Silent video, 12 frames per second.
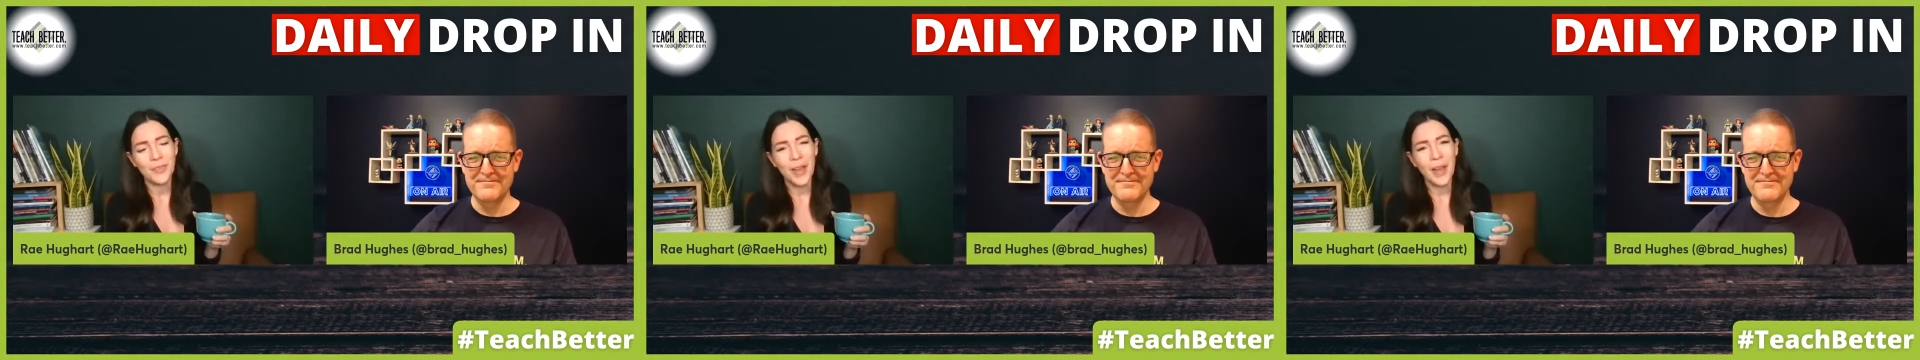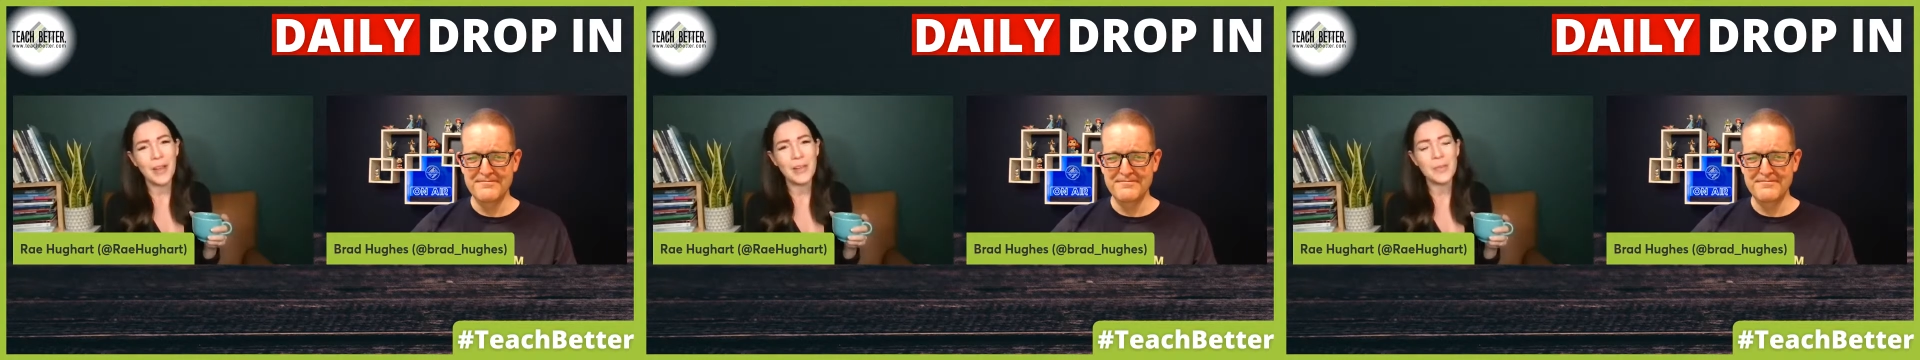
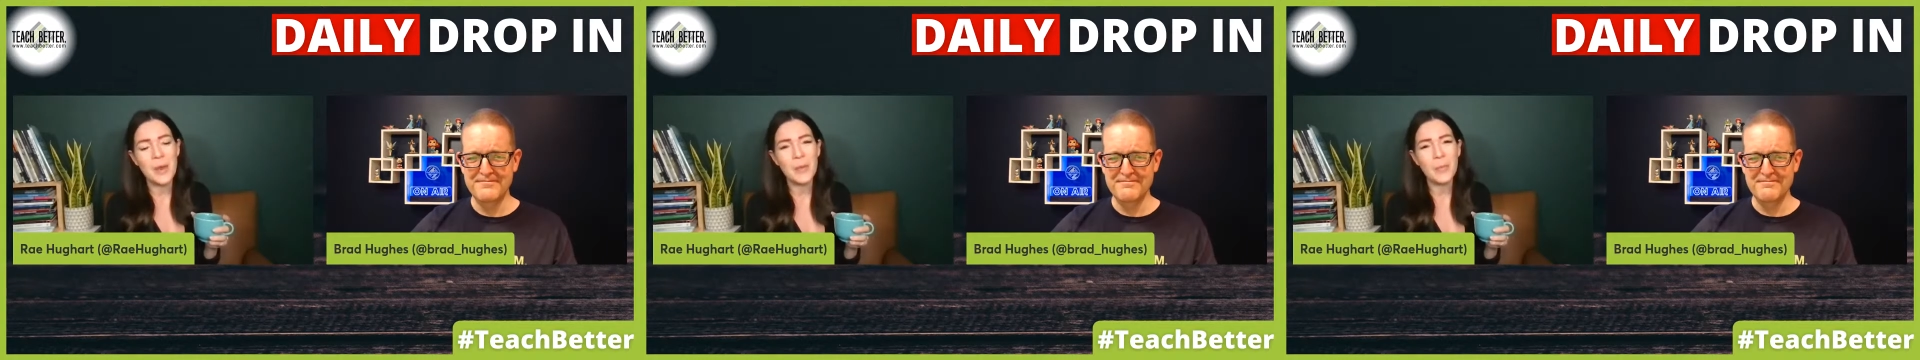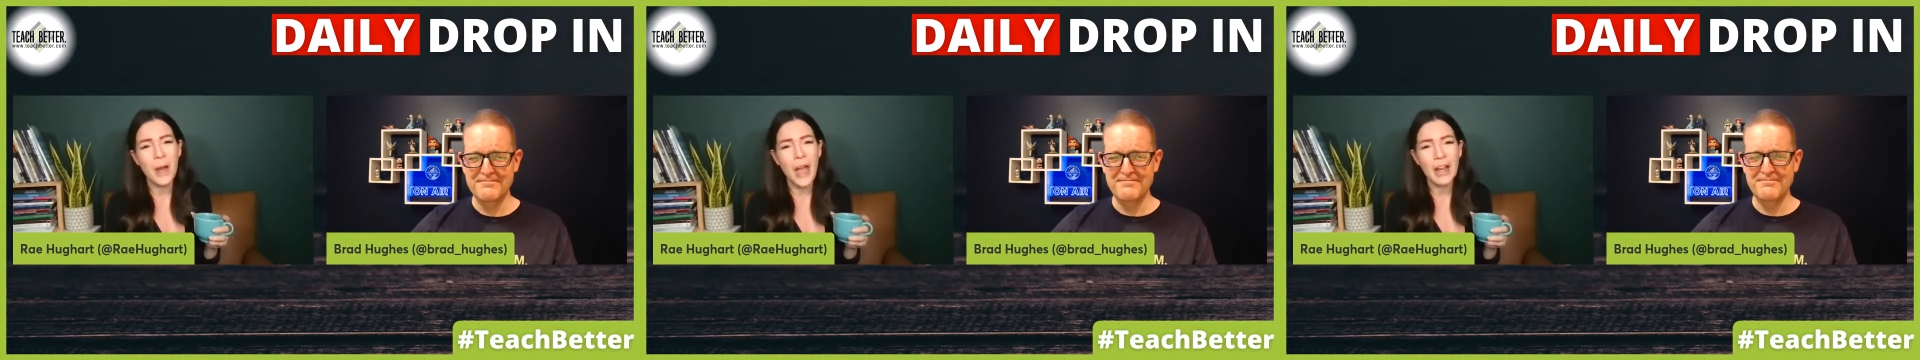
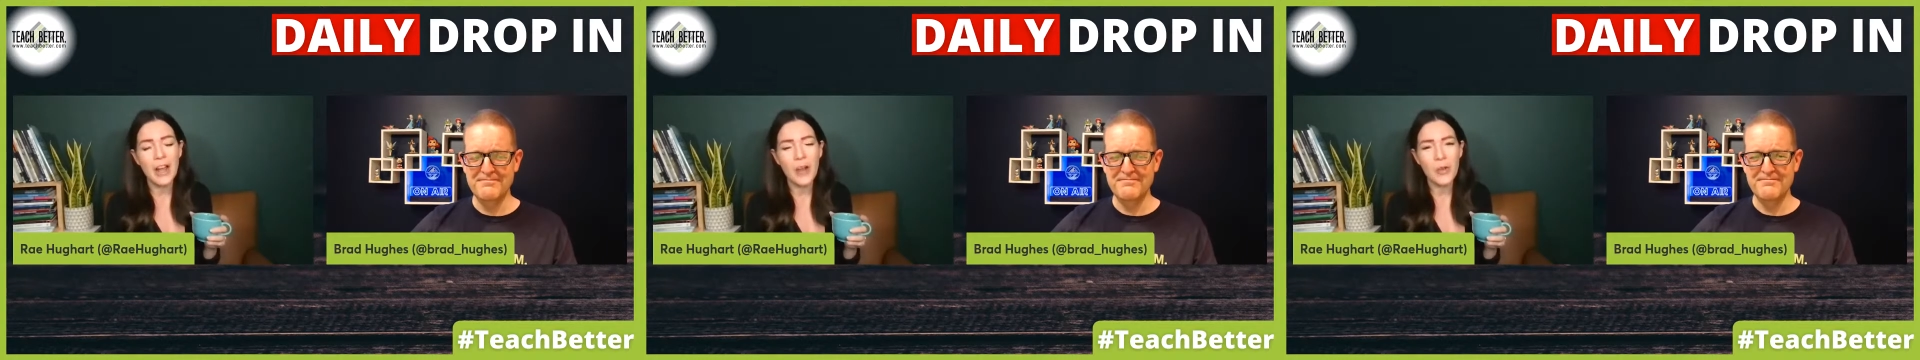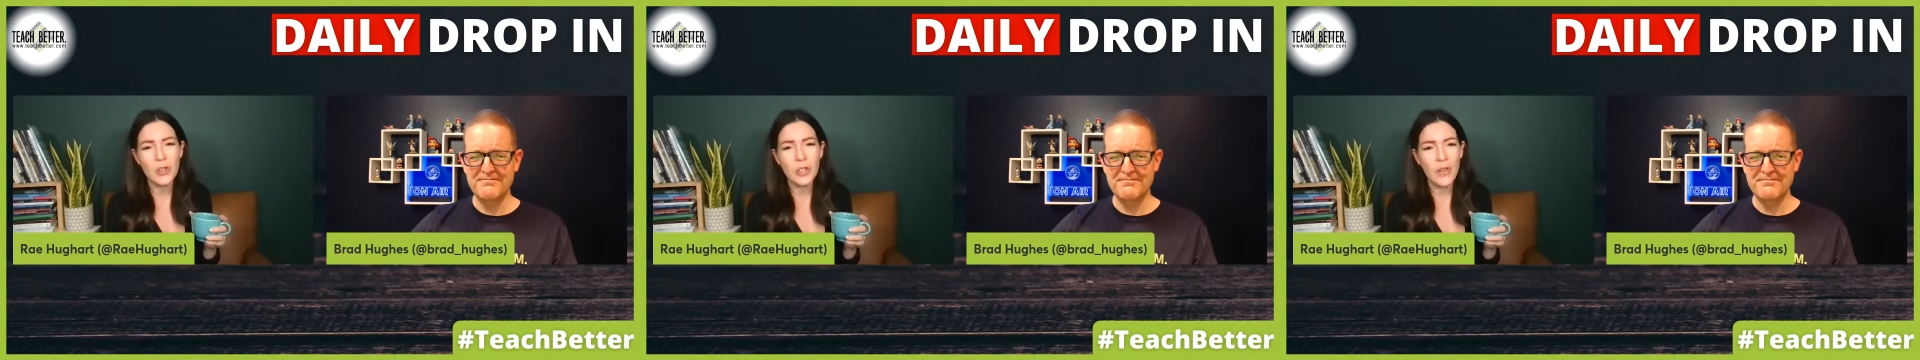Speaker 1: um brad
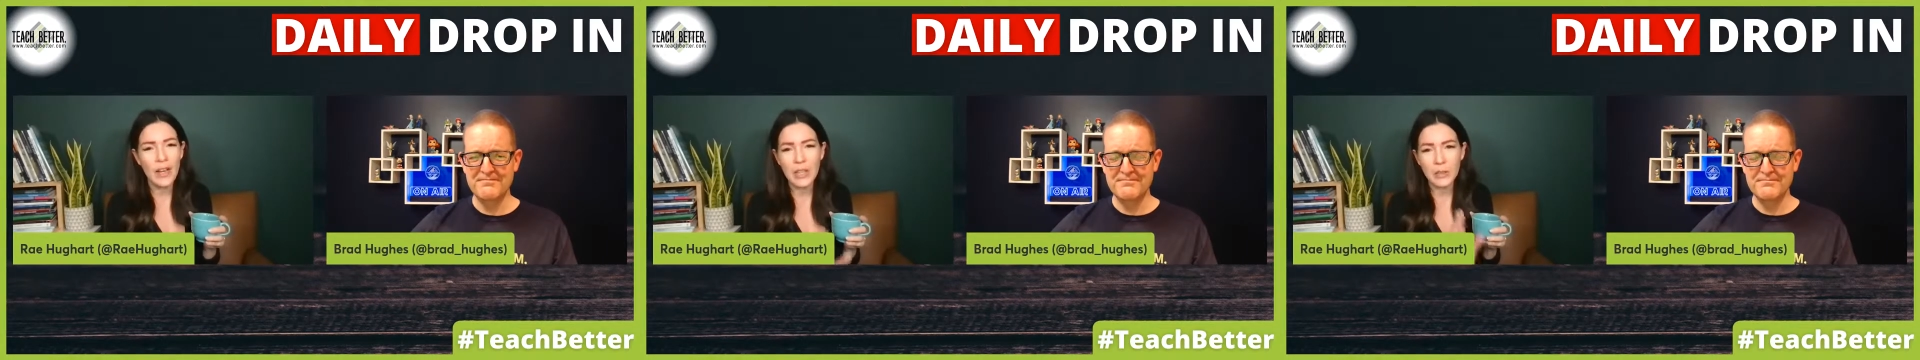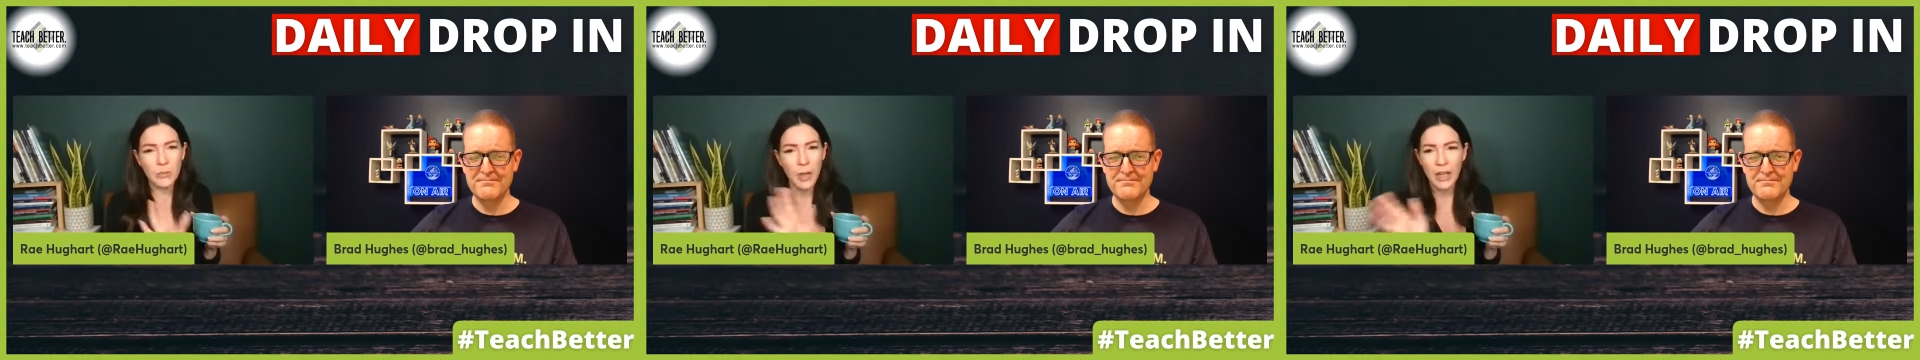do you have
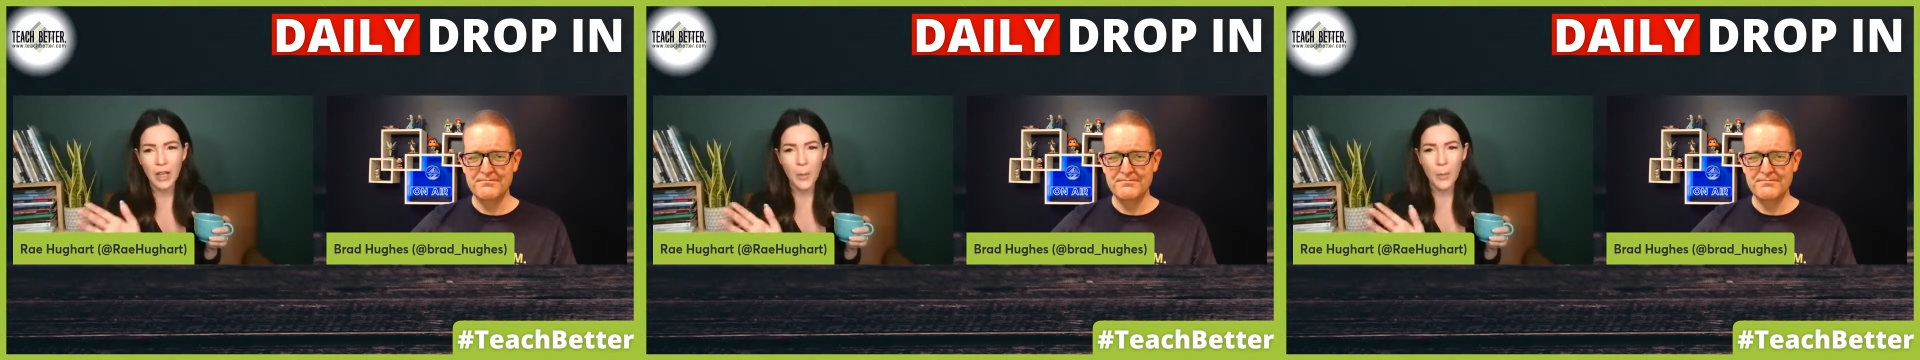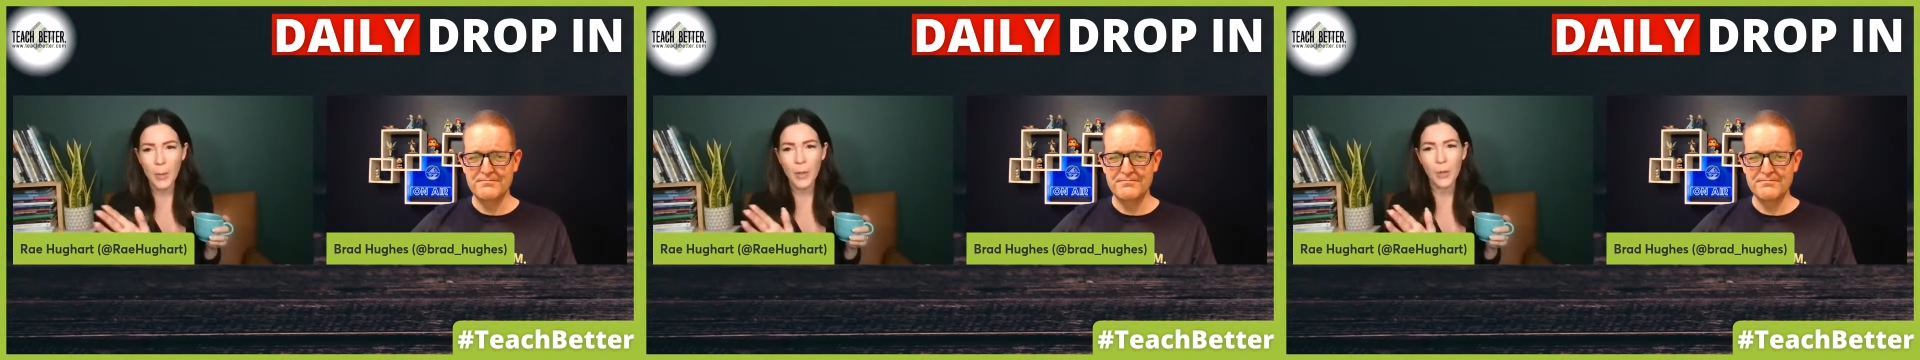any like
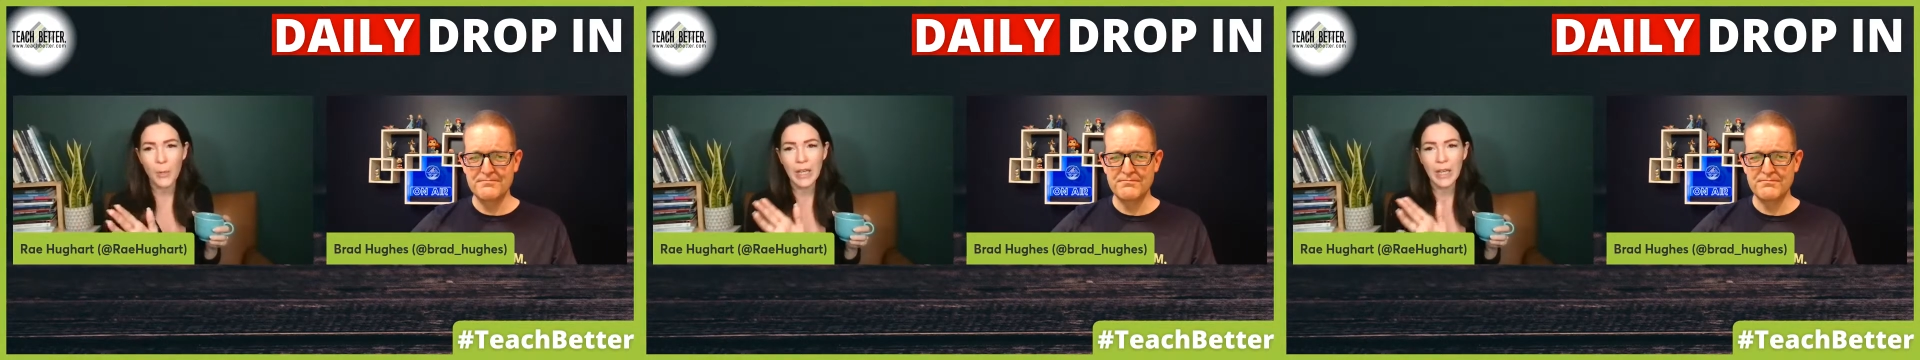upcoming